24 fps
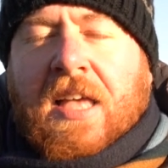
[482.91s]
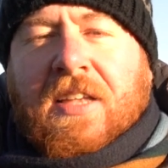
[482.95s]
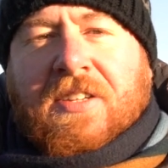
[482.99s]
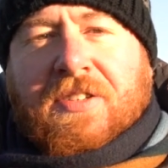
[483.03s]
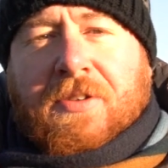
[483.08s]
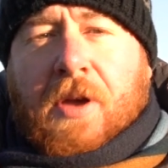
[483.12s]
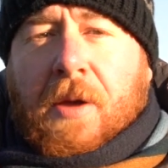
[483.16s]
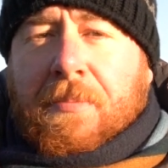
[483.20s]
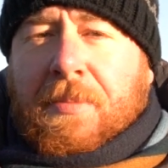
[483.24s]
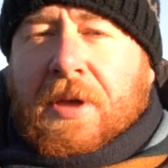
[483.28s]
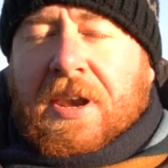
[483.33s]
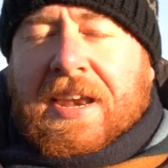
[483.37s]

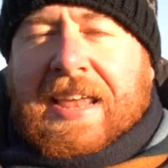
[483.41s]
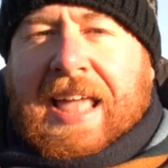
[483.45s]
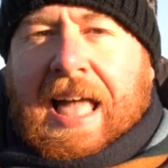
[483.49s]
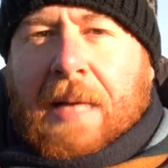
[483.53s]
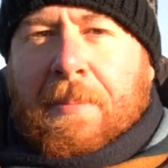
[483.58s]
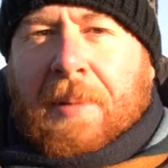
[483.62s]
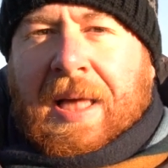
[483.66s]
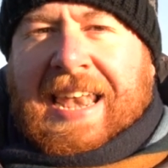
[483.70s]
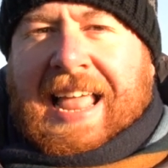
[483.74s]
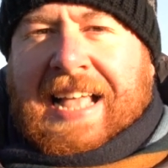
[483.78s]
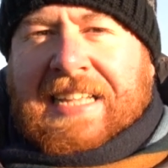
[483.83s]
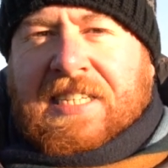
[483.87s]
So I'm going to get
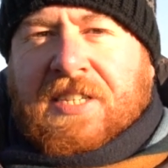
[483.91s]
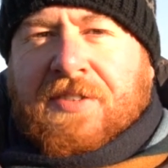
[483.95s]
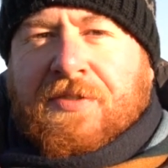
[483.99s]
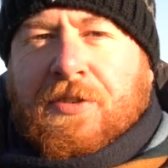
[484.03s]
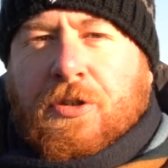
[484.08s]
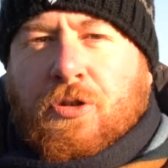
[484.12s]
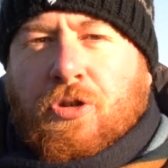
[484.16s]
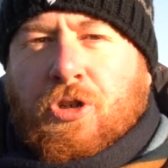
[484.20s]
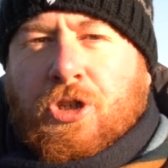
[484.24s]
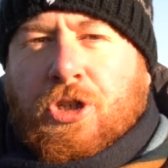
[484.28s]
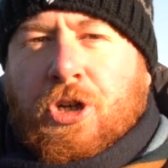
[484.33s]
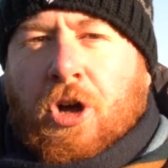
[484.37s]
my last
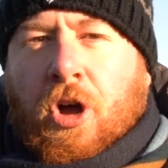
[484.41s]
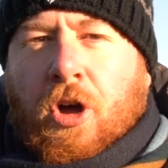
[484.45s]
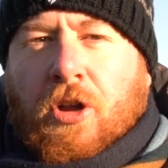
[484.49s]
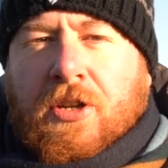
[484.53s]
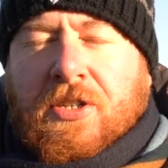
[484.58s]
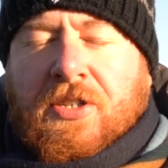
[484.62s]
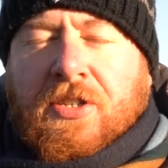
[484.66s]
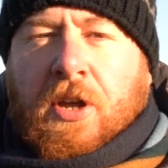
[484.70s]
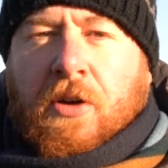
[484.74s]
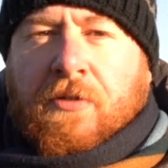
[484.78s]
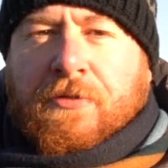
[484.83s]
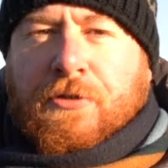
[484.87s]
few
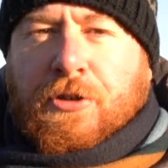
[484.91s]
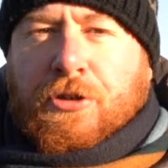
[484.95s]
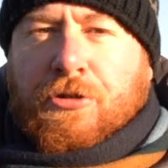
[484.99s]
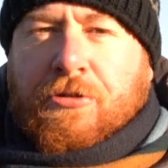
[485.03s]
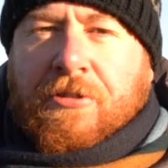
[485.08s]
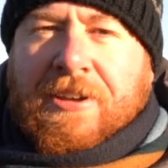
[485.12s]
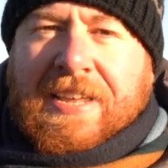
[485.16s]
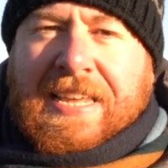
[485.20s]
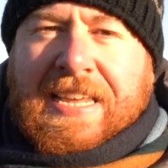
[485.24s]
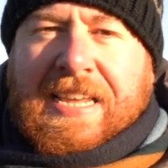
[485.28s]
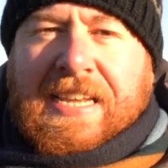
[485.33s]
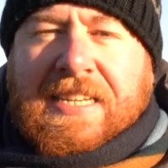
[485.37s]
shots of
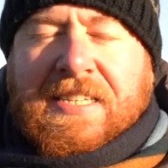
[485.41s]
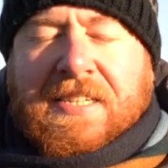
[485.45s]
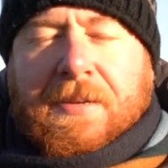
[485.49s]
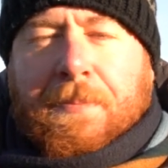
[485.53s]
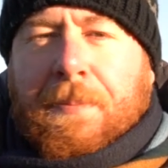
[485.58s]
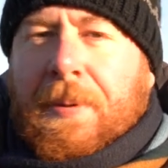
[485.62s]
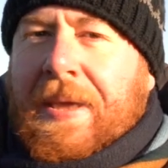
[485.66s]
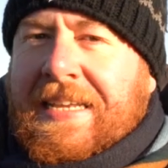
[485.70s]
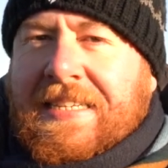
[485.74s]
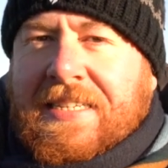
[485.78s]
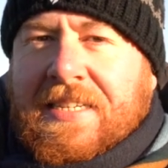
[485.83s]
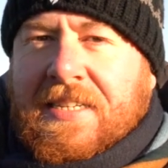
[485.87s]
trees
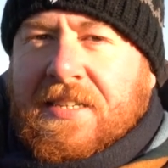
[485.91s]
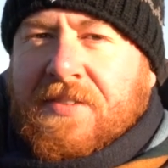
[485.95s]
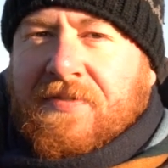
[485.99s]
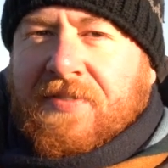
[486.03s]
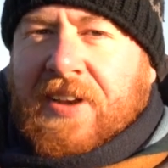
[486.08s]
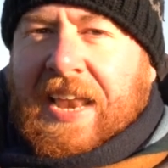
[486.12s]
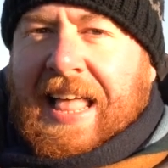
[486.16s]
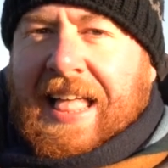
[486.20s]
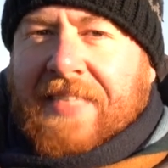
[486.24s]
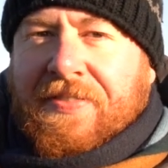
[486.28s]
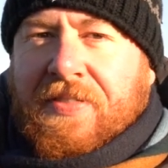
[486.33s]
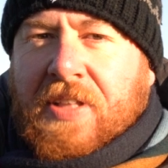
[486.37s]
and pieces of
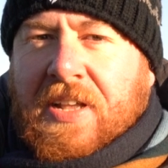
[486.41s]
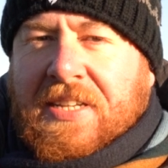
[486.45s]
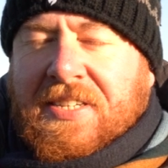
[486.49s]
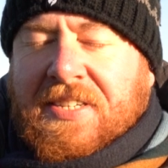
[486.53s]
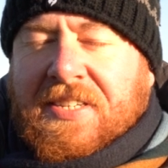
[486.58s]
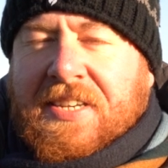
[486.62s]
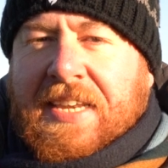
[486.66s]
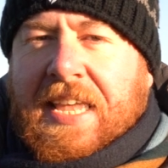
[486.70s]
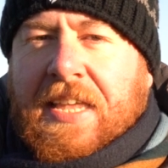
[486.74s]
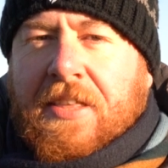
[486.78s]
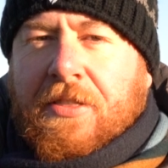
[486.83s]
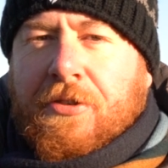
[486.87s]
land that are
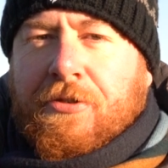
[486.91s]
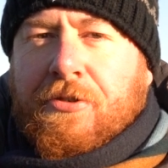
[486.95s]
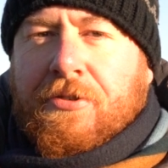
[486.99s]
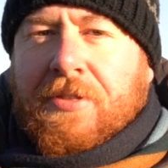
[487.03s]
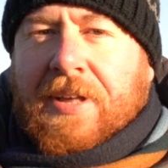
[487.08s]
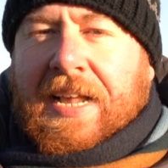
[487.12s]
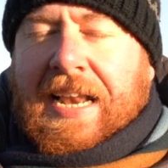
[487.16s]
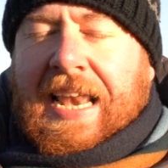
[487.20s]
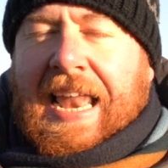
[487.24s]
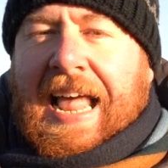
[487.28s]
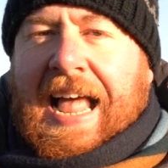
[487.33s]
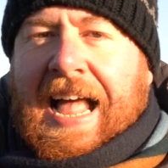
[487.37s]
sticking through
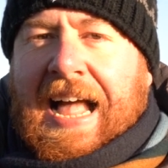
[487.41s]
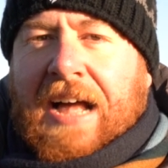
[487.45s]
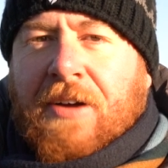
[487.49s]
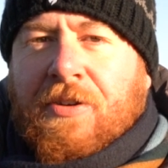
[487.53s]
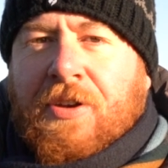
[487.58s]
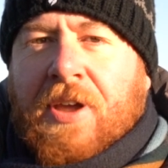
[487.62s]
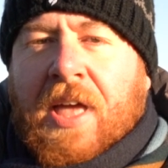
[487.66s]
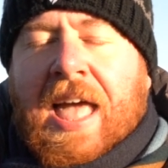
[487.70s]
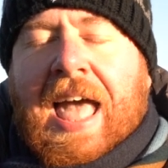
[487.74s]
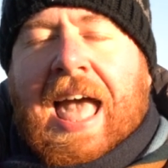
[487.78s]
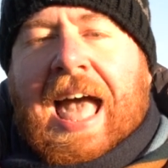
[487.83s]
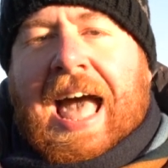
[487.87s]
the
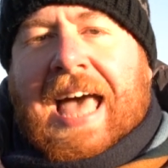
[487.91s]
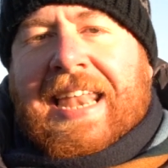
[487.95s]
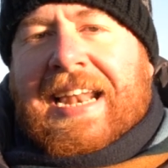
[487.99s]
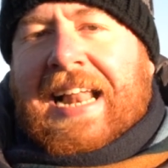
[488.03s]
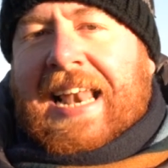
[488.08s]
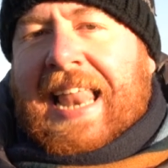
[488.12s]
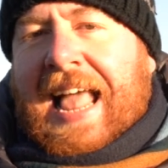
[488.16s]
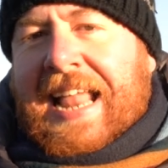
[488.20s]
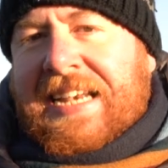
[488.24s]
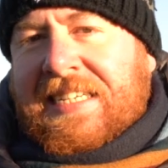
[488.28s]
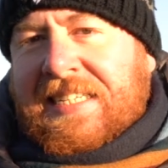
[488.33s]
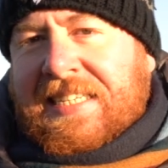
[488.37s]
cloud, and
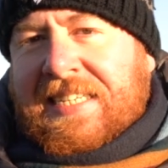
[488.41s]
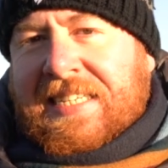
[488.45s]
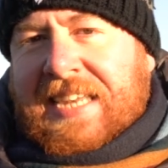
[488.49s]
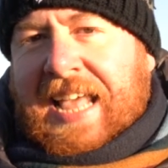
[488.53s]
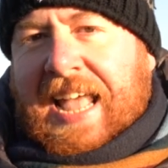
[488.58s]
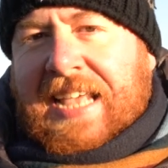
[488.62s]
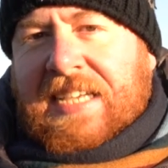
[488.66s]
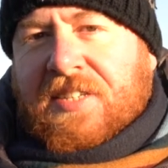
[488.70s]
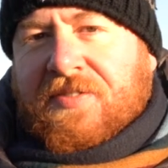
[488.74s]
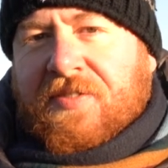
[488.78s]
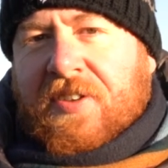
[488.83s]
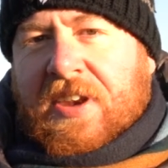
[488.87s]
I'll end
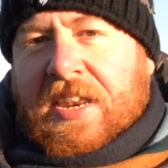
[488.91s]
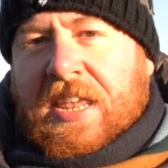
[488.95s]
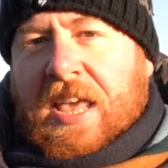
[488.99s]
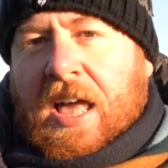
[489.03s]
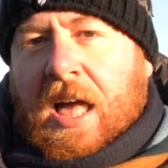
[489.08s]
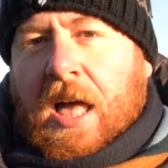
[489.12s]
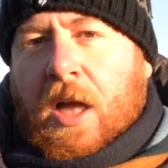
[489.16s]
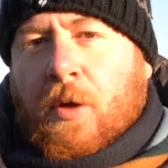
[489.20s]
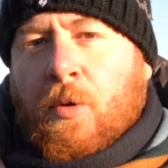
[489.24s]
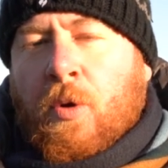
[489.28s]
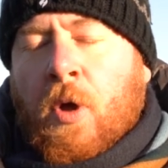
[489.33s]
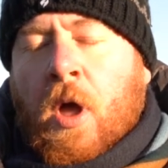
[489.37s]
today's
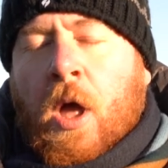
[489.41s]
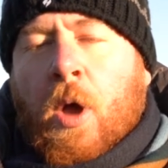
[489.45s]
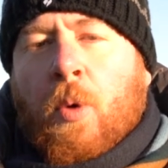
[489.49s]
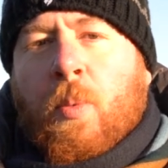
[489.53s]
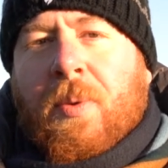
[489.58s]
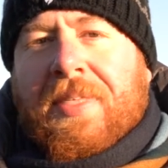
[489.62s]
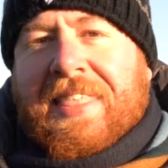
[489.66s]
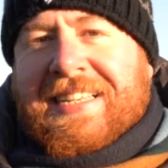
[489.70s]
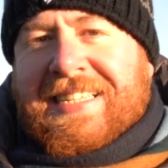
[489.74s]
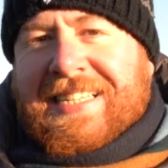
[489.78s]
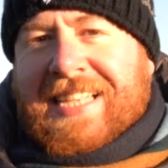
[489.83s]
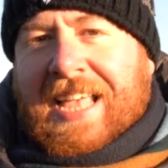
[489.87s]
video
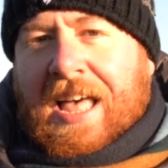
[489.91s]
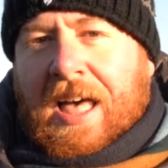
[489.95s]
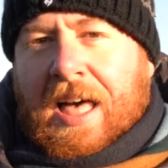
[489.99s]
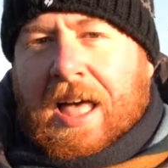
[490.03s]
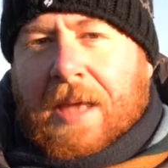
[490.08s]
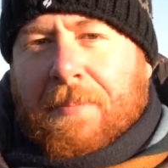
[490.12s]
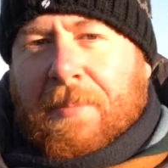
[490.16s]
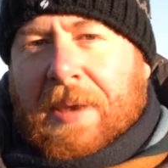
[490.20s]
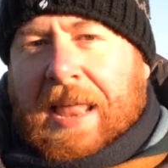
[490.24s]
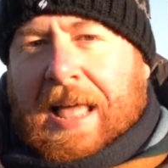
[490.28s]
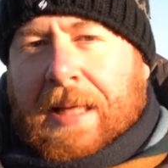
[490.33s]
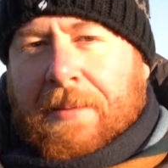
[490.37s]
with a
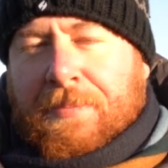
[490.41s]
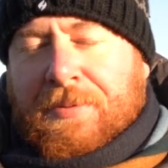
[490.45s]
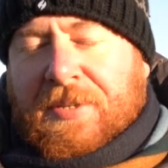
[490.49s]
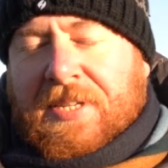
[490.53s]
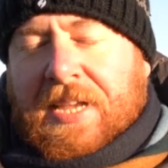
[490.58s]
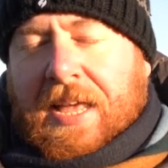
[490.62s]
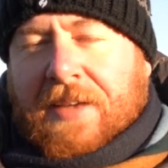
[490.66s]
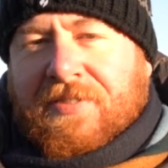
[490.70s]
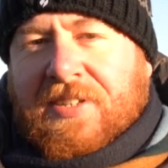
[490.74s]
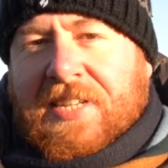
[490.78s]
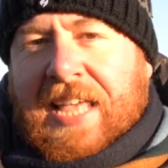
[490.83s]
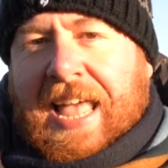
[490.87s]
time lapse
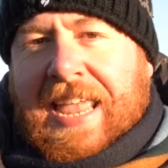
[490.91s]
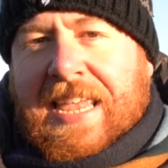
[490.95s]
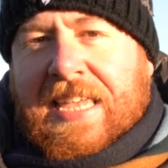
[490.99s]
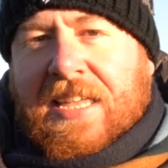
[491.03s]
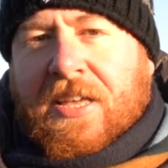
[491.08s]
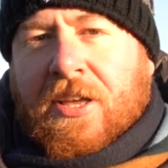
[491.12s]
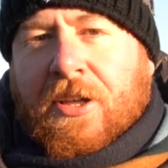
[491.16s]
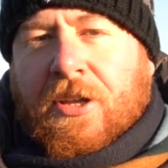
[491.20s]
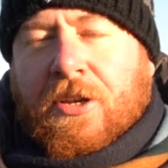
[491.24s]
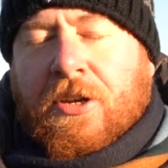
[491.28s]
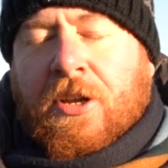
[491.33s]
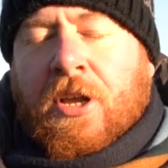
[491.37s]
I've
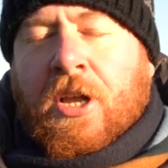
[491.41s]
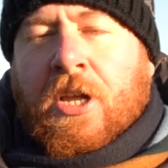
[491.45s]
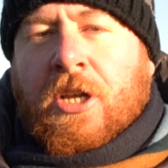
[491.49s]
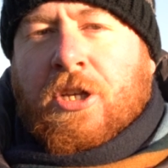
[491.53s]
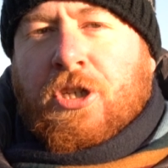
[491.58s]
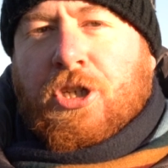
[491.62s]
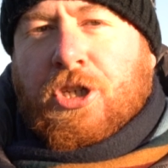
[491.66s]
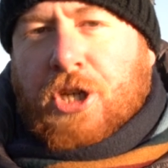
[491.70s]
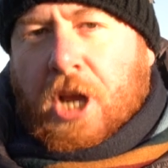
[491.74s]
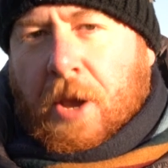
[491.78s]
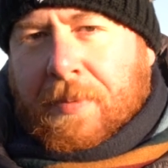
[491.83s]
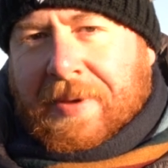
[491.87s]
taken
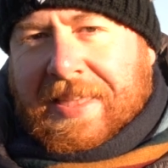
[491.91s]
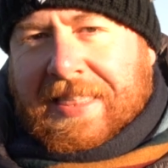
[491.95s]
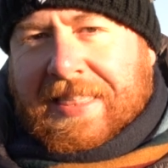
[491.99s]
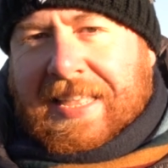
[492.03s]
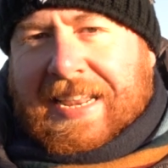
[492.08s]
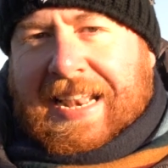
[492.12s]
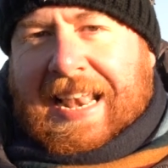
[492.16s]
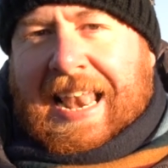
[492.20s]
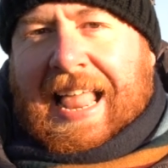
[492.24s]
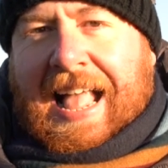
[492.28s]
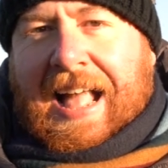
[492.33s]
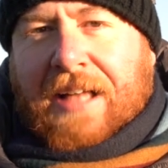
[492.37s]
showing
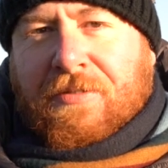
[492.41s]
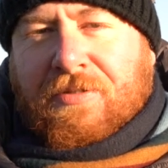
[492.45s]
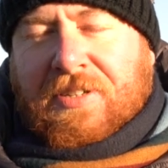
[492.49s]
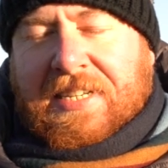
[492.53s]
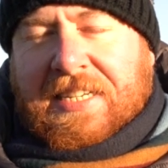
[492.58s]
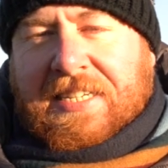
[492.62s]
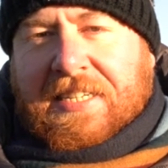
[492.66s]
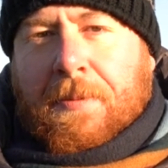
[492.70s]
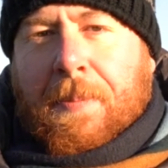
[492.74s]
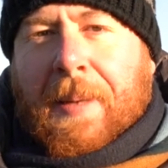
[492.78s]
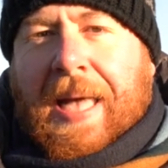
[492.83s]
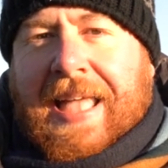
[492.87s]
the cloud
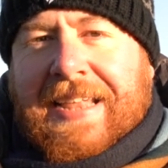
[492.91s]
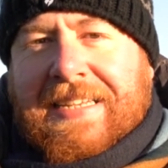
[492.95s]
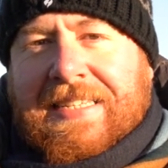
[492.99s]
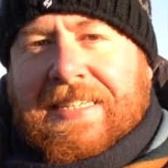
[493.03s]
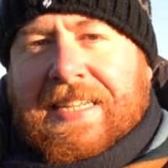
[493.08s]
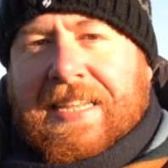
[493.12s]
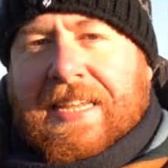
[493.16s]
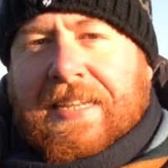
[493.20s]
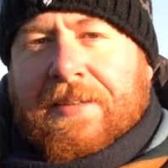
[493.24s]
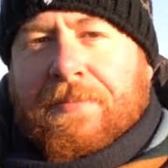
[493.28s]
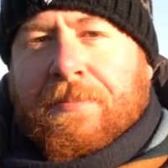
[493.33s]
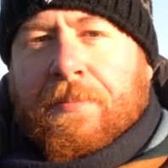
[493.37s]

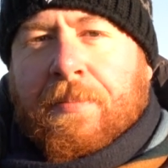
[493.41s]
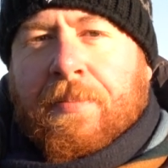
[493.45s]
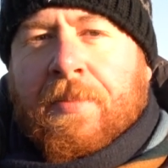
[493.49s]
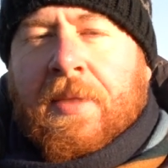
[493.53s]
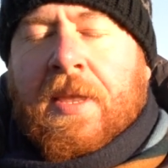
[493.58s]
dissipating.